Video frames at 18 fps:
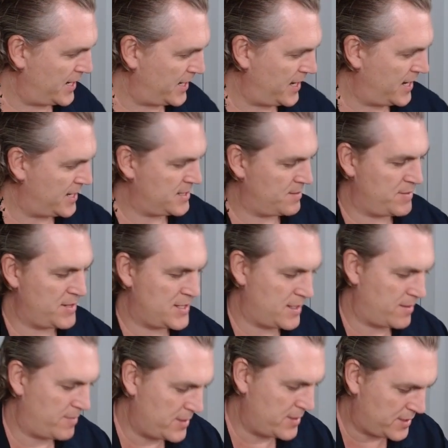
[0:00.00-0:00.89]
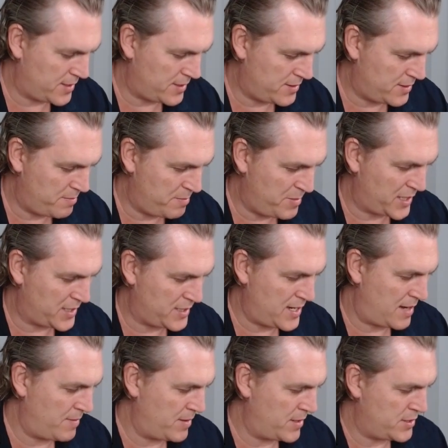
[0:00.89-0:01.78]
It has to be someone who's going to do big
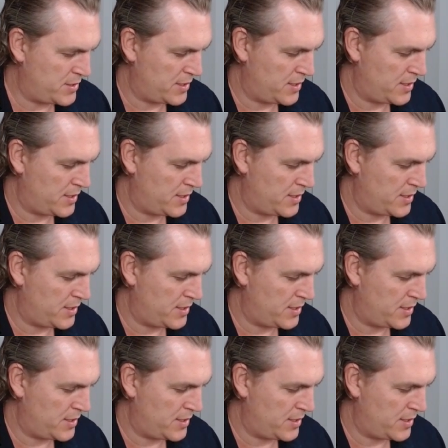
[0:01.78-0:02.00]
damage.